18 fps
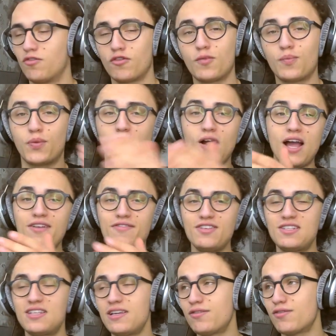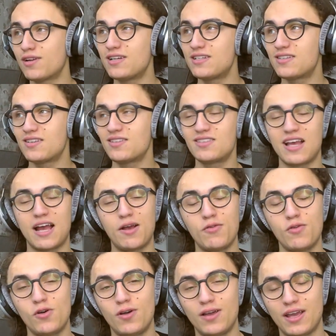For privacy reasons, I
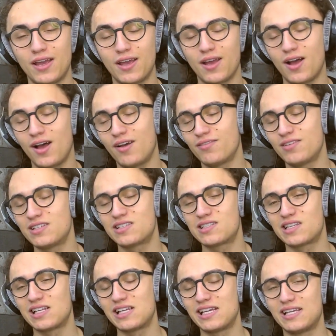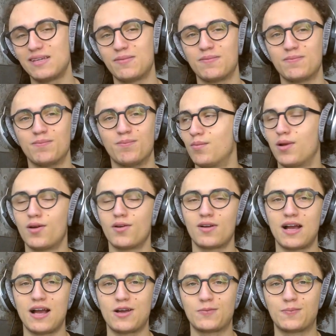will obviously
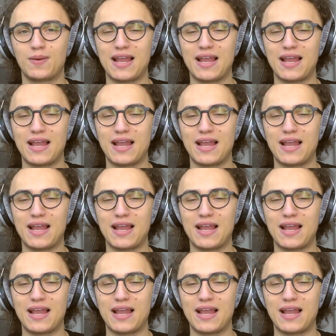blur out,